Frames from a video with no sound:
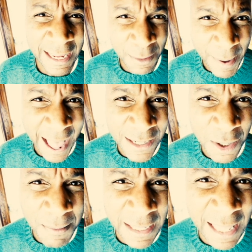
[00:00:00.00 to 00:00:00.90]
impact
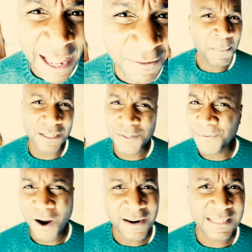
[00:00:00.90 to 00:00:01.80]
on my life. But as
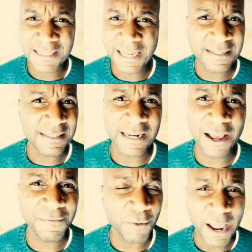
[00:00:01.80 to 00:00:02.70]
far as things that
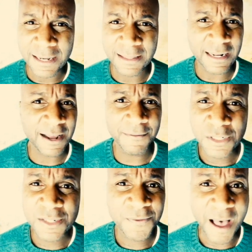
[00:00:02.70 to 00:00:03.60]
I've read that I've
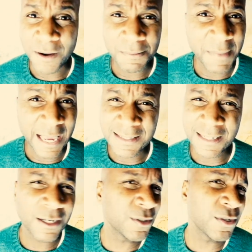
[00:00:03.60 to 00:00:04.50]
just found
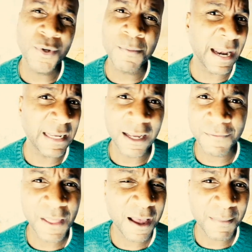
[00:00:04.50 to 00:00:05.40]
amazing, there are just too many
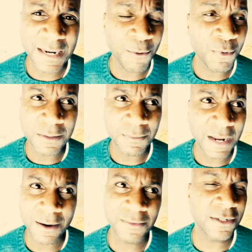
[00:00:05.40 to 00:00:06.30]
of them, and
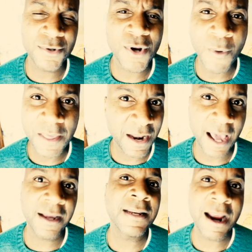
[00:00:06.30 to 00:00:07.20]
there's no way that
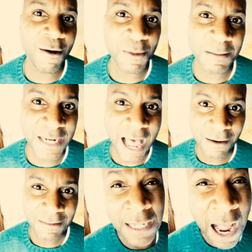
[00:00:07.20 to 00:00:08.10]
I could narrow them
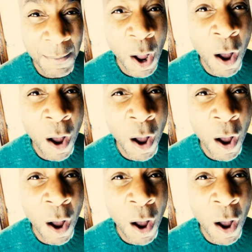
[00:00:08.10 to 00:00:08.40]
down. Tom